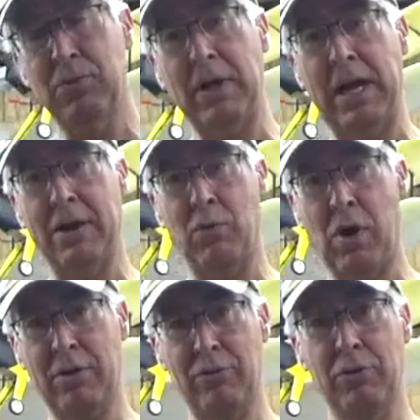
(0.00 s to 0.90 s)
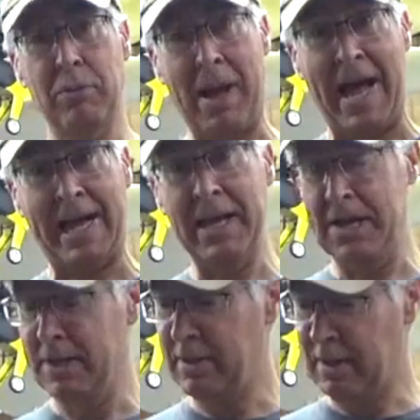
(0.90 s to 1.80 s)
I'm going to walk through the bag
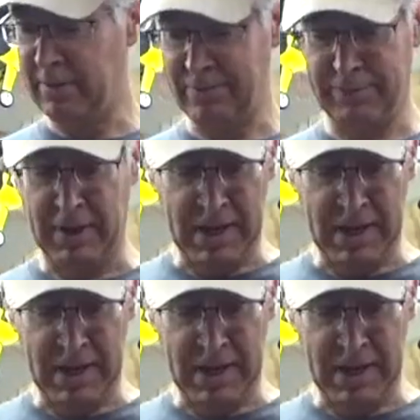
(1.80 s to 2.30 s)
of,